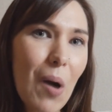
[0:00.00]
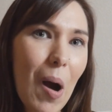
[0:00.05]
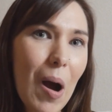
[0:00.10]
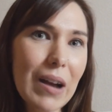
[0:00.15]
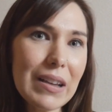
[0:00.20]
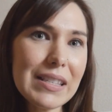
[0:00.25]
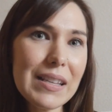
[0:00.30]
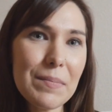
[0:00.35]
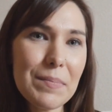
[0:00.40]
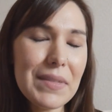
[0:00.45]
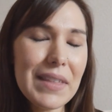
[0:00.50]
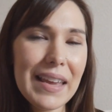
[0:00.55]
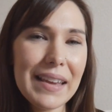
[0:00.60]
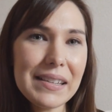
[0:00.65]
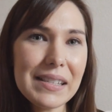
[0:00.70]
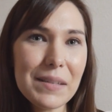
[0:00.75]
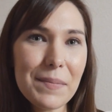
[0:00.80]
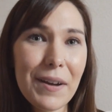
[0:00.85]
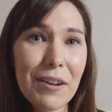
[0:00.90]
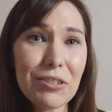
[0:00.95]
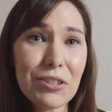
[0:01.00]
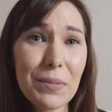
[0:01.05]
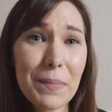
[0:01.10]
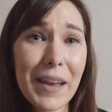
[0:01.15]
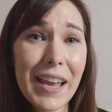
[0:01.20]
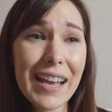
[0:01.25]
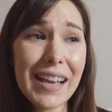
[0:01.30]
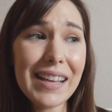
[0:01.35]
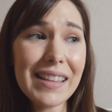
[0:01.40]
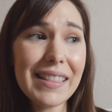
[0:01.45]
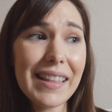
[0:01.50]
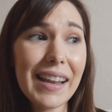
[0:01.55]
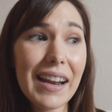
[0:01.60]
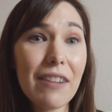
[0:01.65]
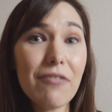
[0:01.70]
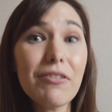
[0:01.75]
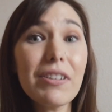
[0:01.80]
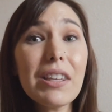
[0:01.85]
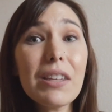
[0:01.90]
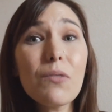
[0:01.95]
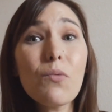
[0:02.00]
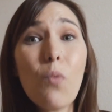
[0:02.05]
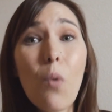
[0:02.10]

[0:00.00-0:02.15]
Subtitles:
awesome things about Japan that I really